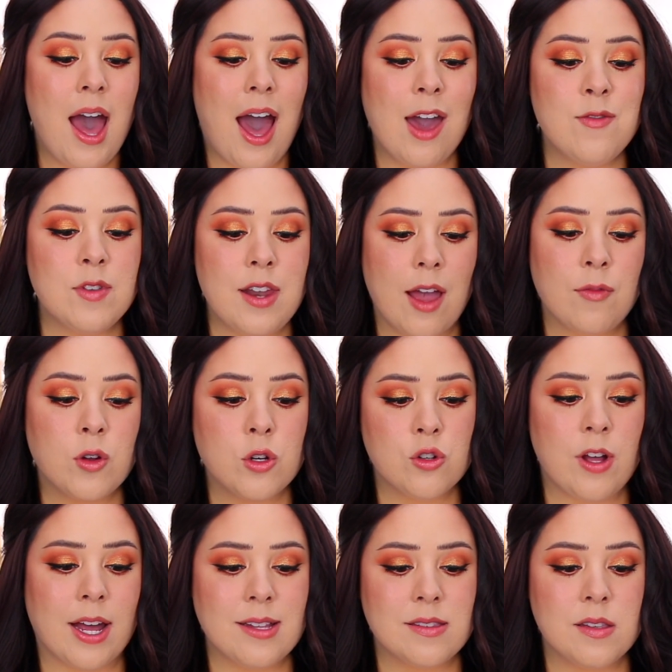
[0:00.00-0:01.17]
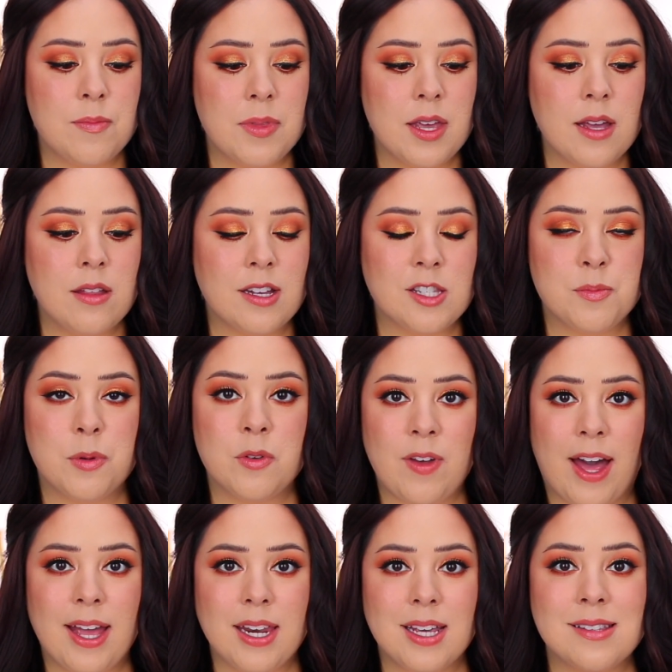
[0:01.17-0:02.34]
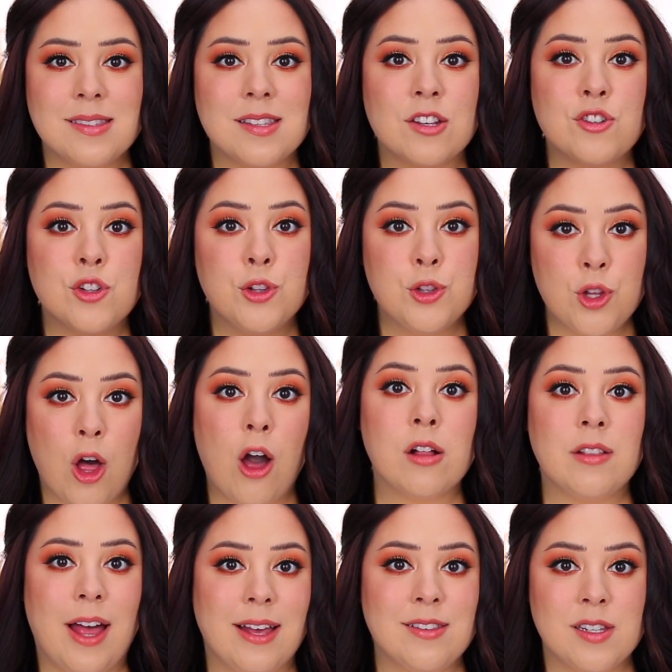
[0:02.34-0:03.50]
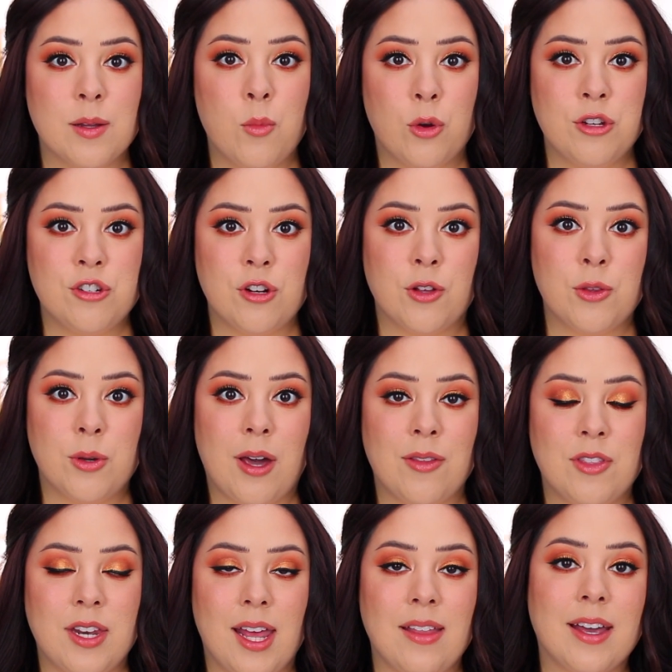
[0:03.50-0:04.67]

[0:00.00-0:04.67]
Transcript: I've never tried something that's provided such long-lasting moisture throughout the day.